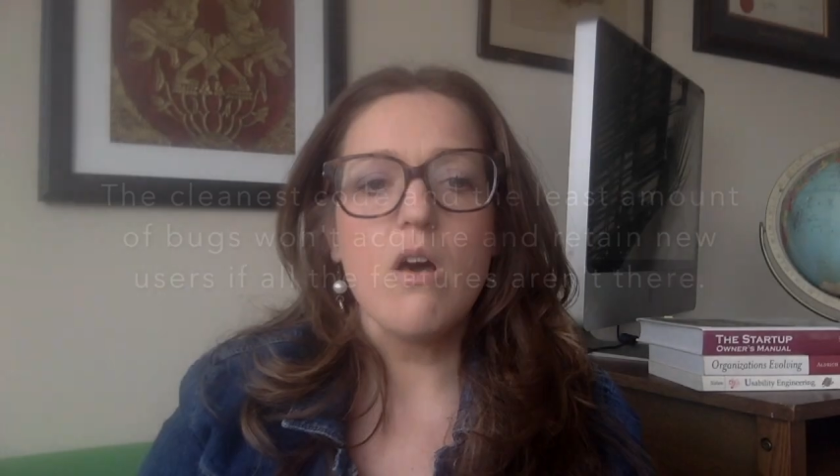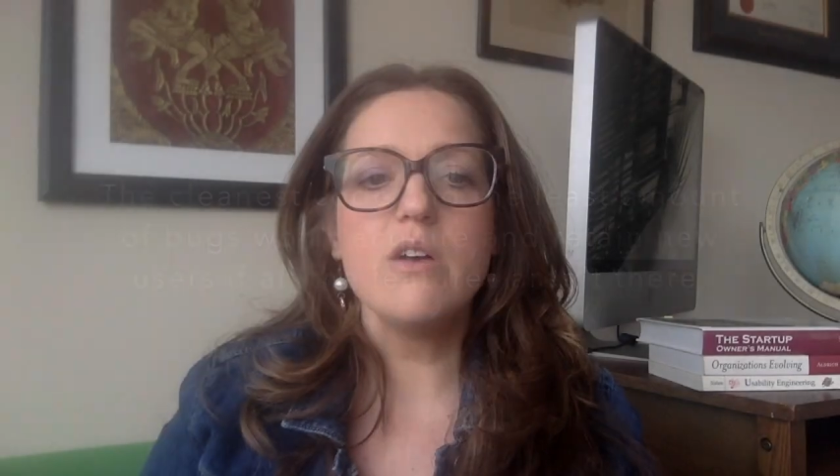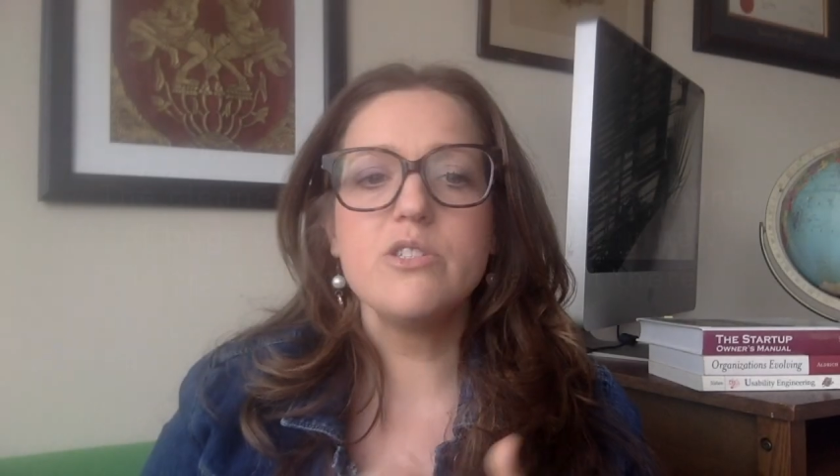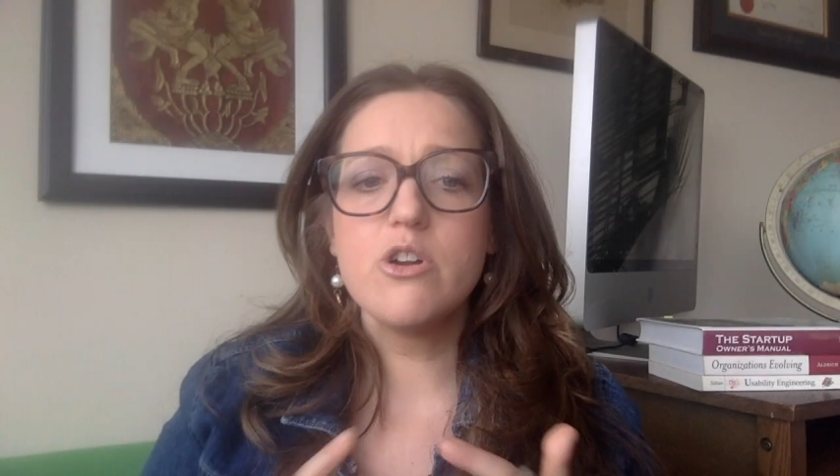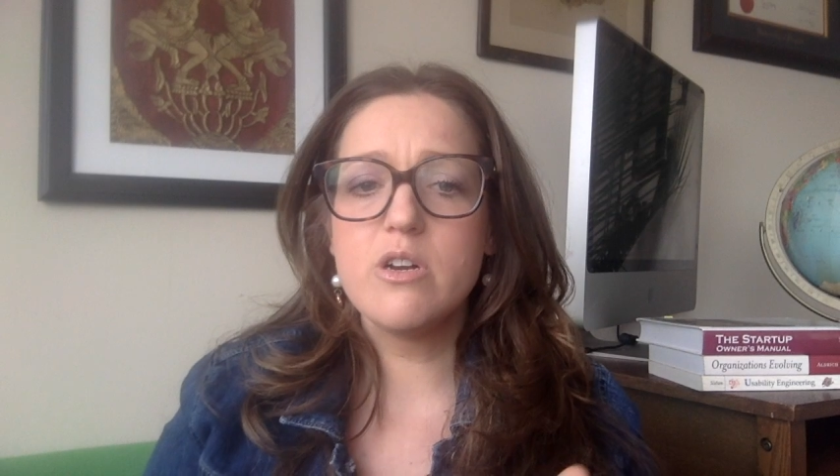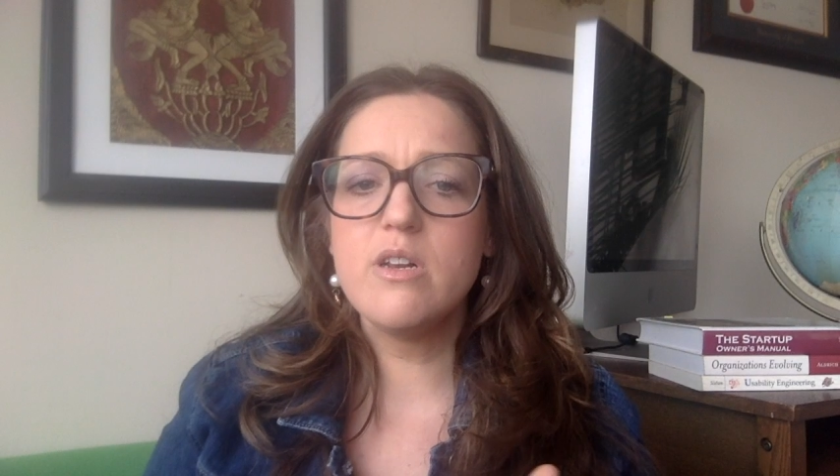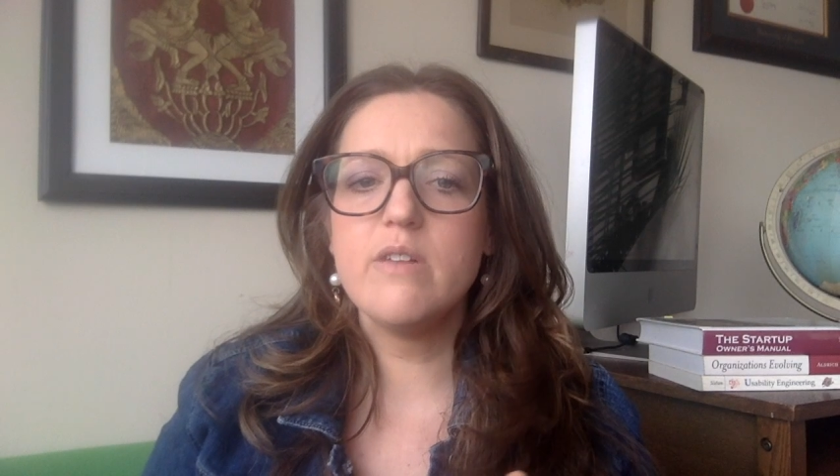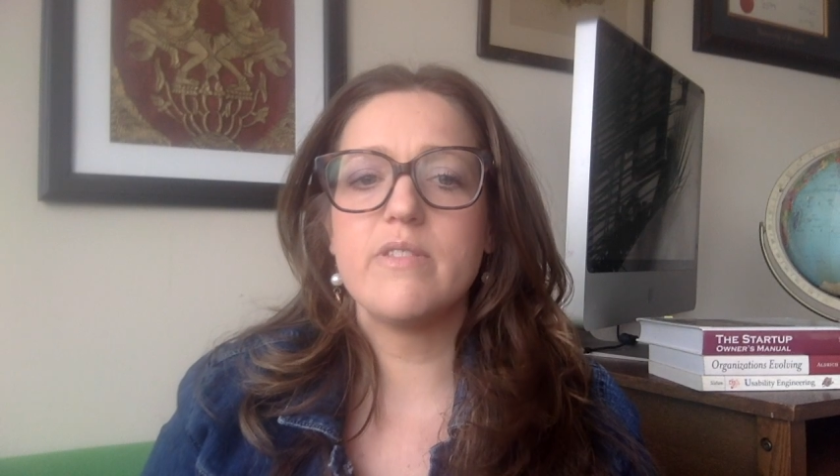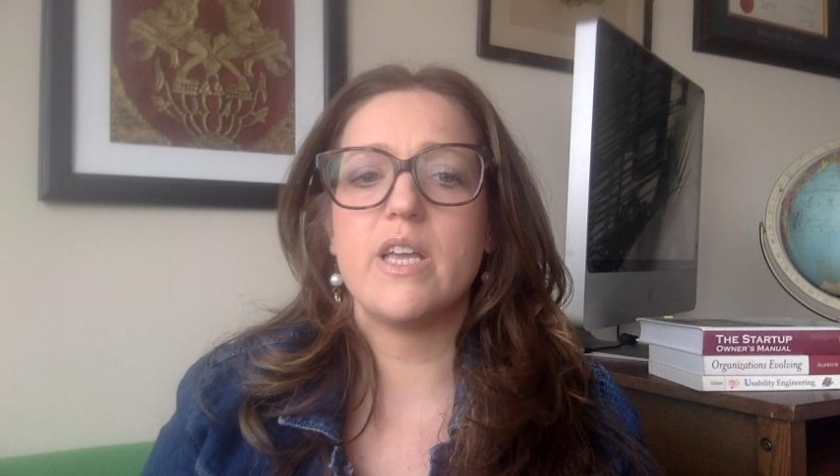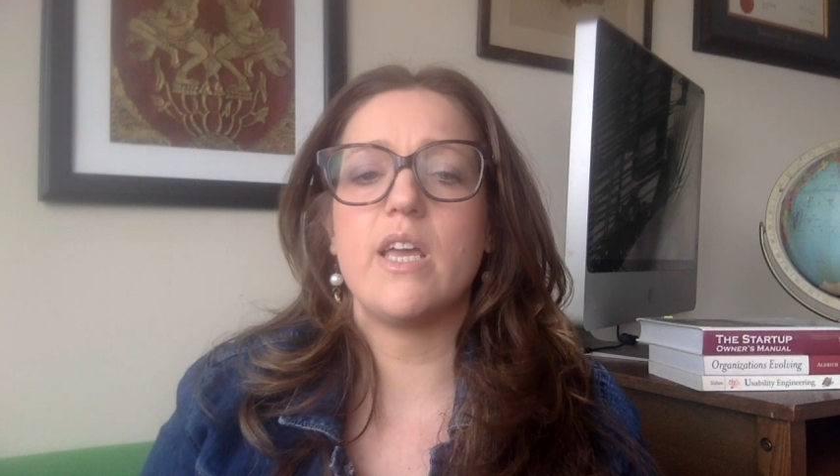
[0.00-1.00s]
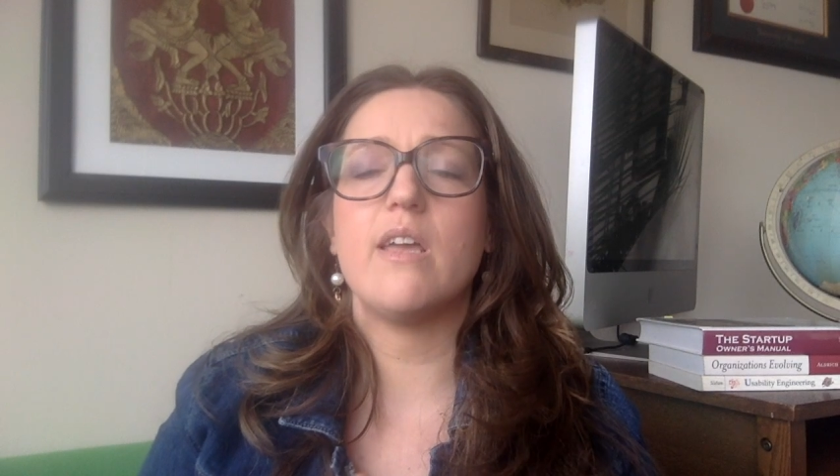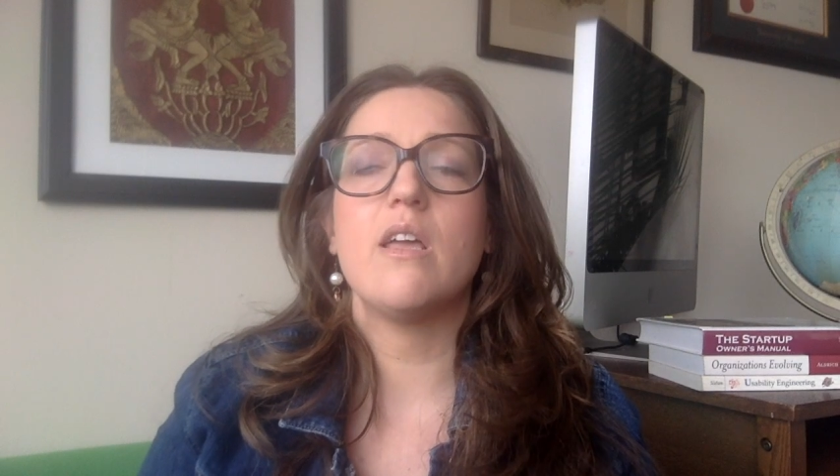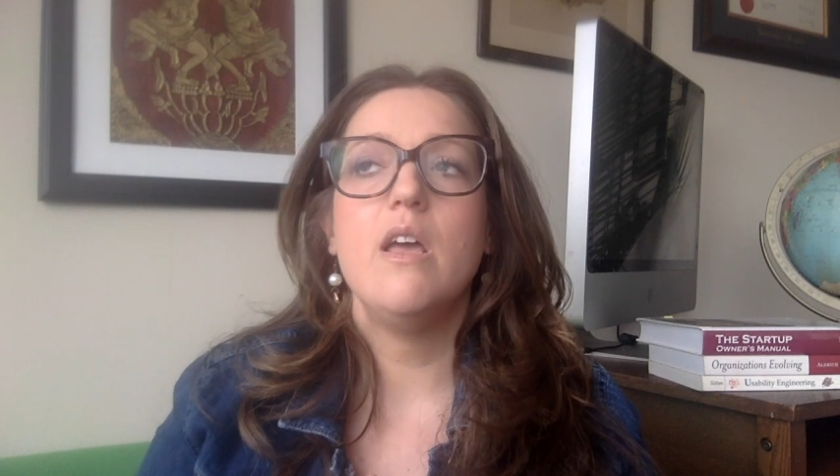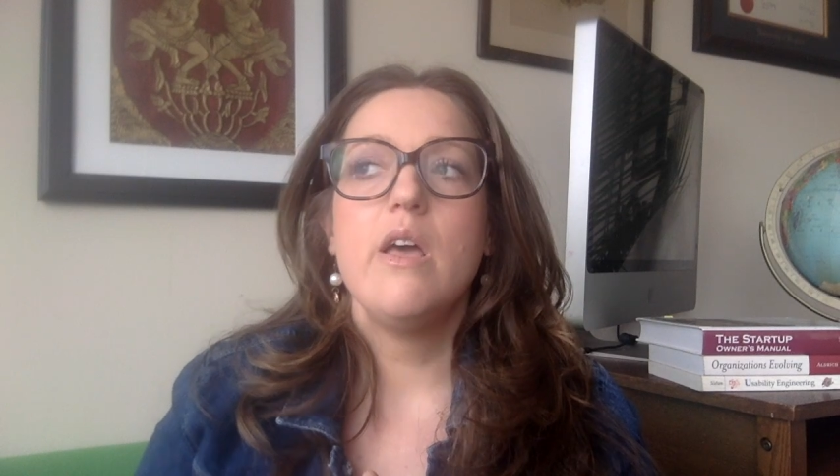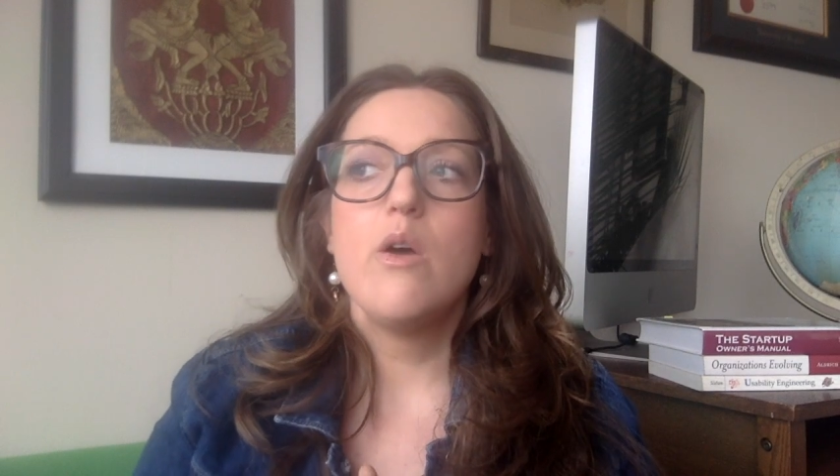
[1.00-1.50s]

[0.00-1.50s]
Alternatively,